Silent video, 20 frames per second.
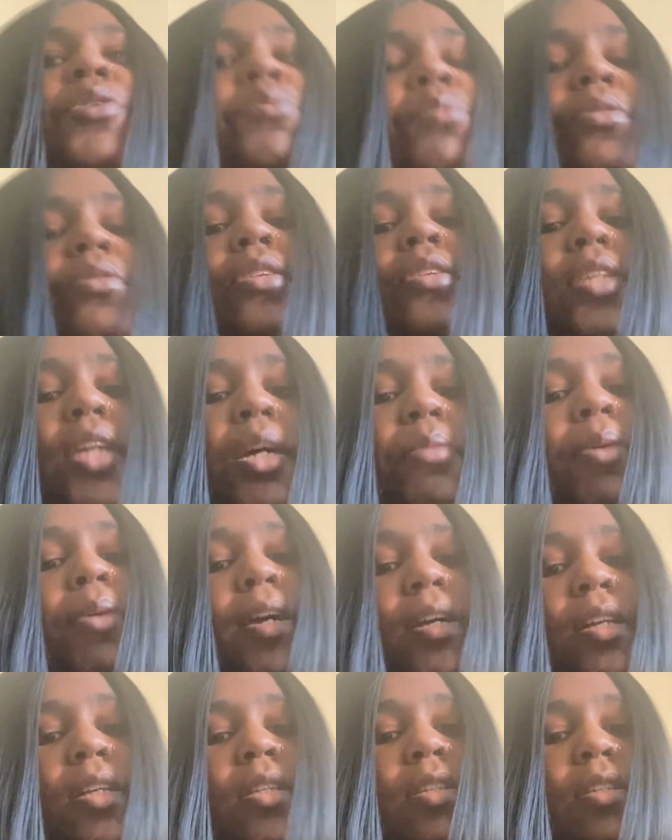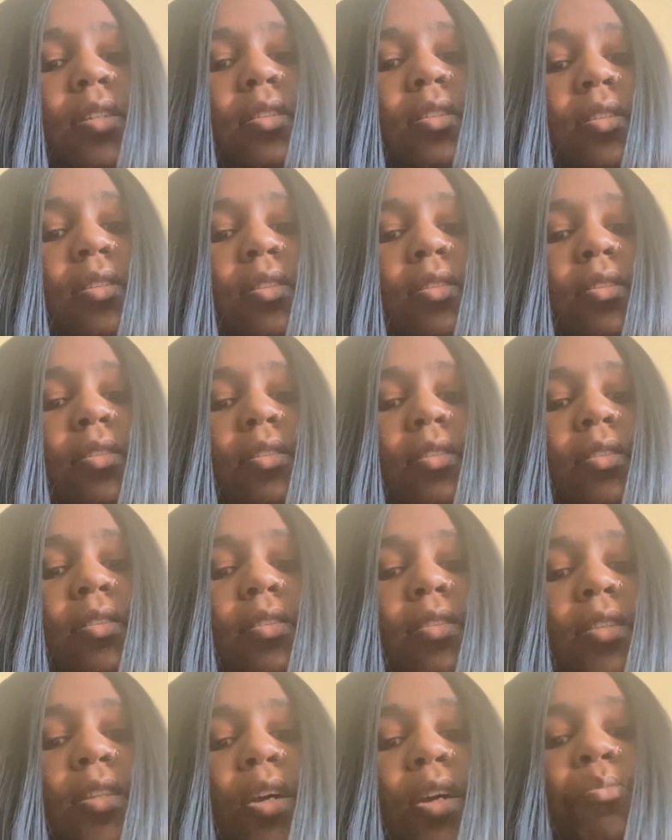person to take my innocence,
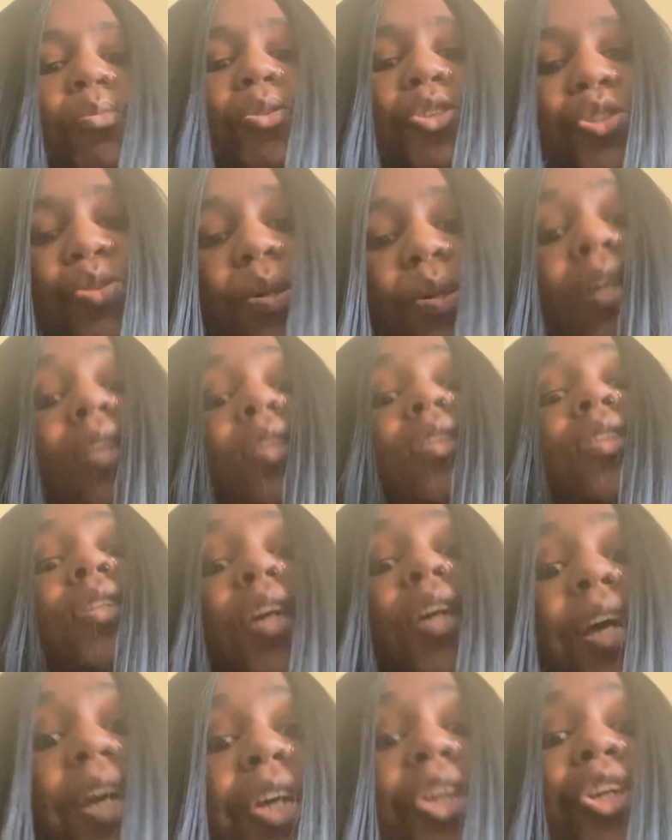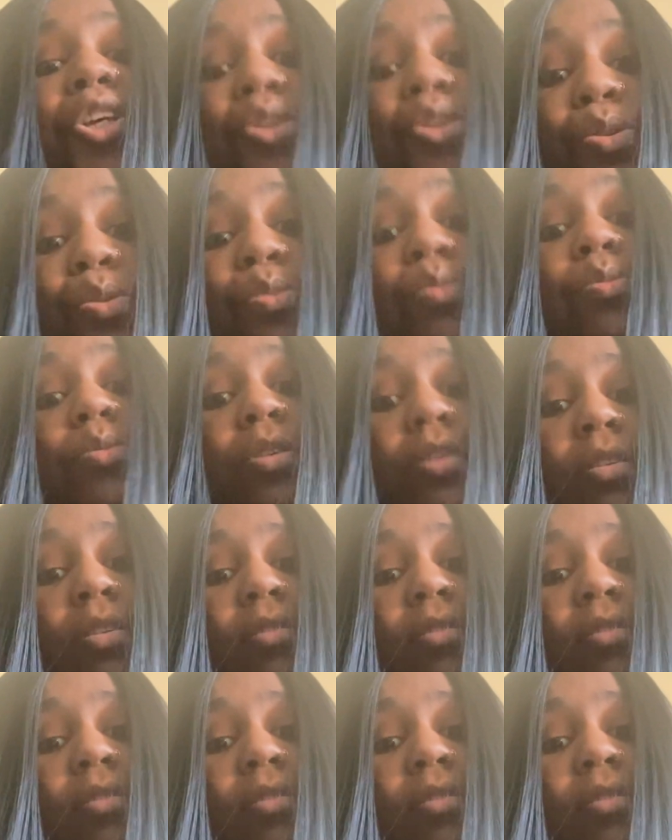but you continued.